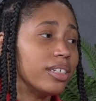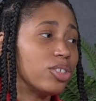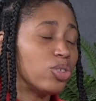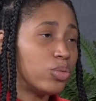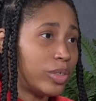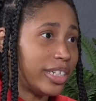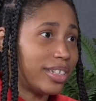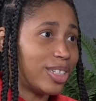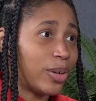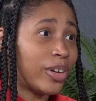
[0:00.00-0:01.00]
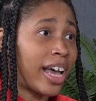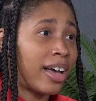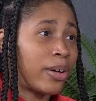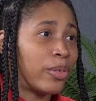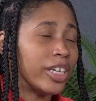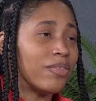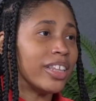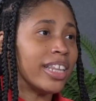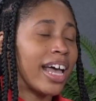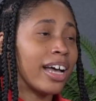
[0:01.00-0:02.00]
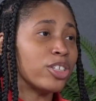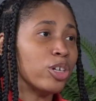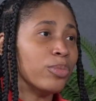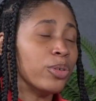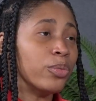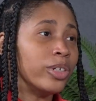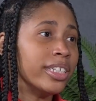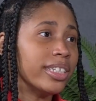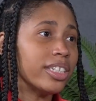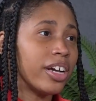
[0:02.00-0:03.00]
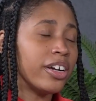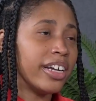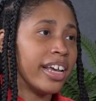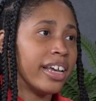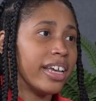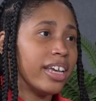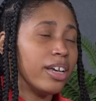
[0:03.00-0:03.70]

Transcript: two weeks. So now, given the October 1 start date,